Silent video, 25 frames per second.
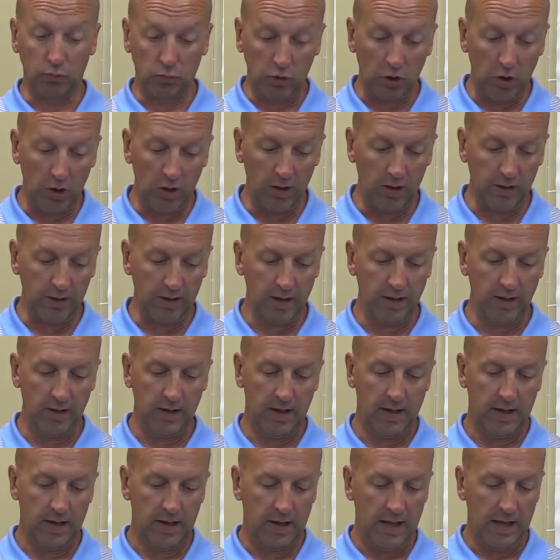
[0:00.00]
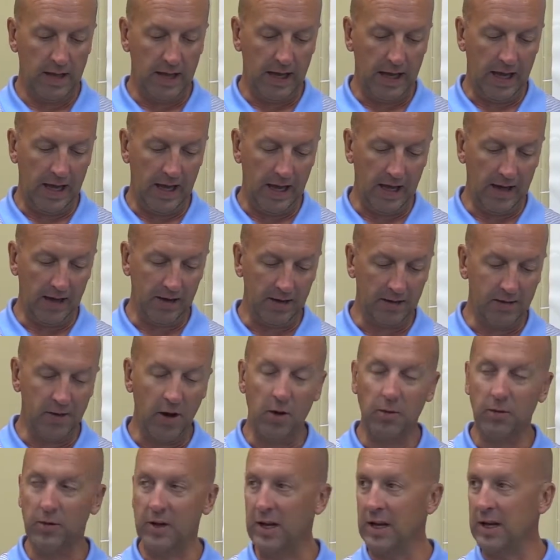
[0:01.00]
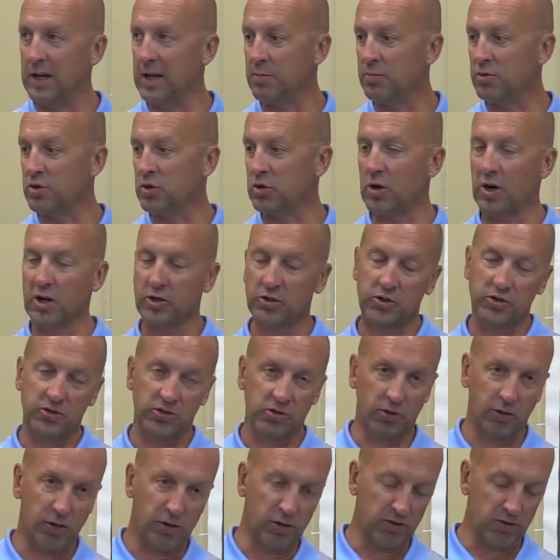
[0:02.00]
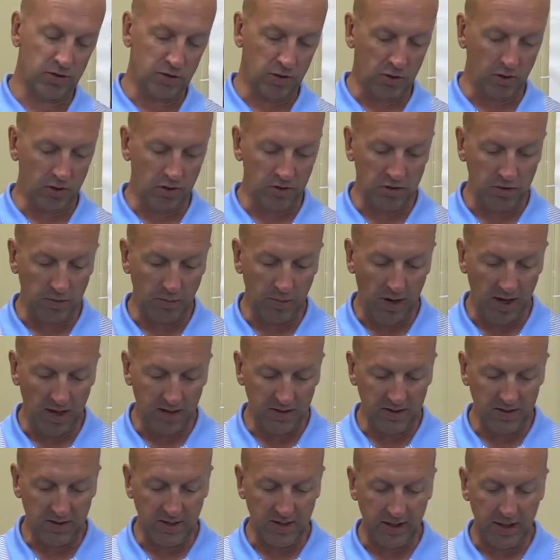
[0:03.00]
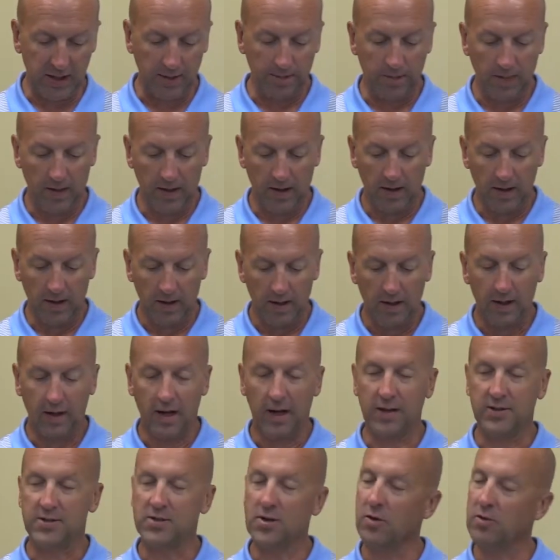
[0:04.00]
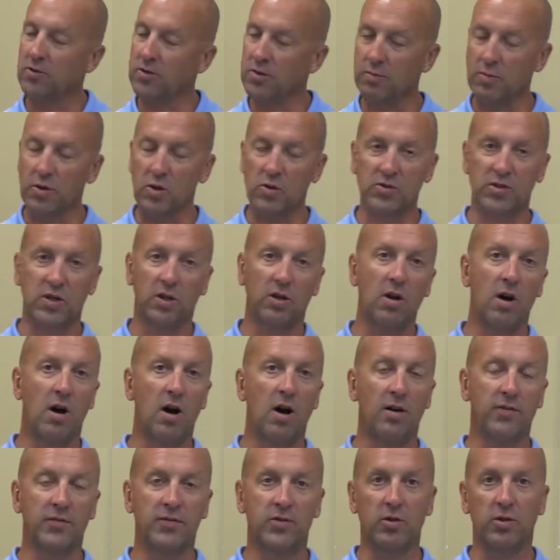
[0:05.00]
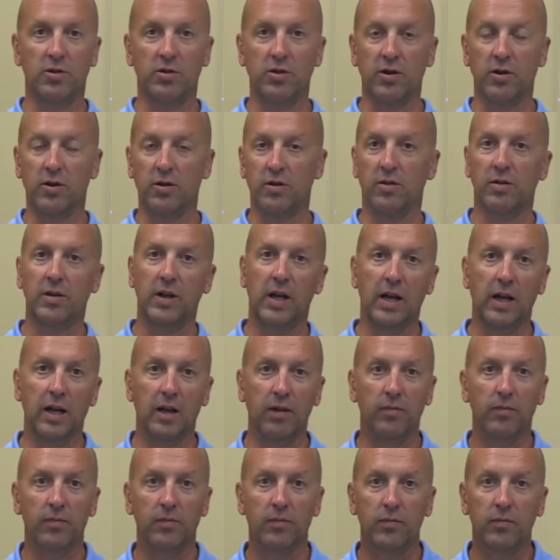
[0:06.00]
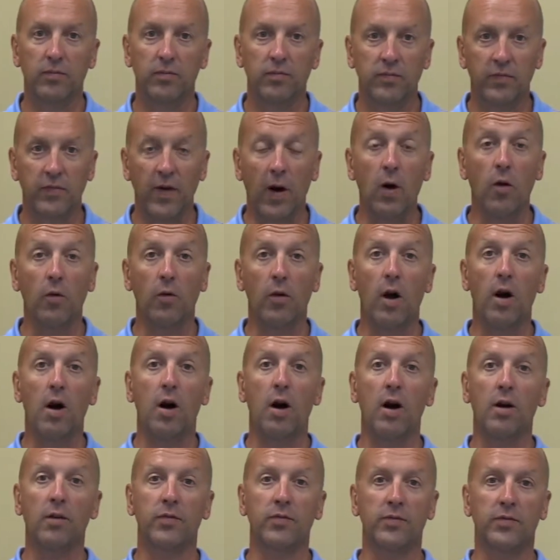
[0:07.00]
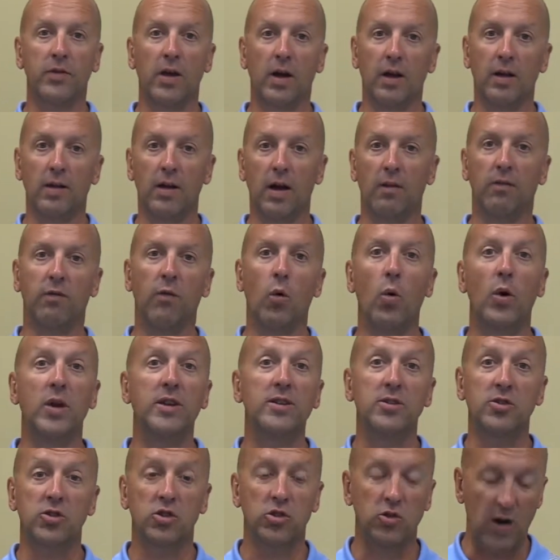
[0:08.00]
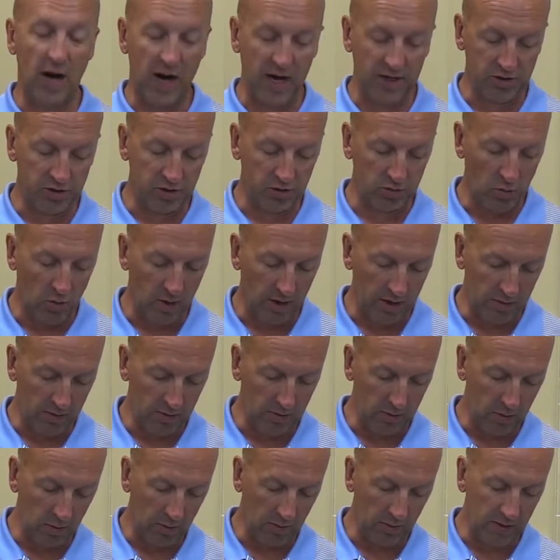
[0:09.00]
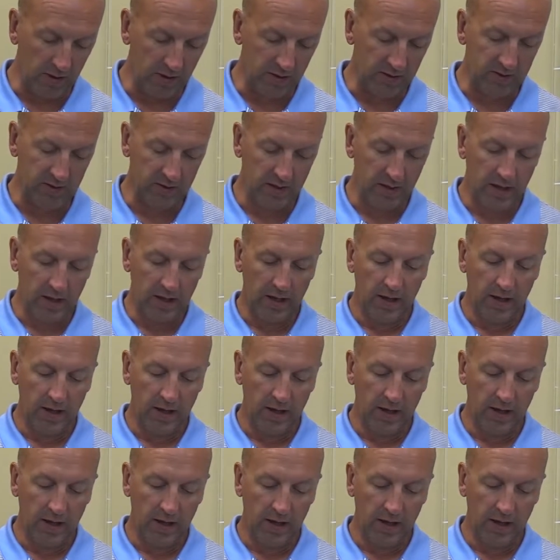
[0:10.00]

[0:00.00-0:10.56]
look, and note any obstructions or concerns you might see. Turn your music off, turn your phone off, avoid distractions while you're doing this.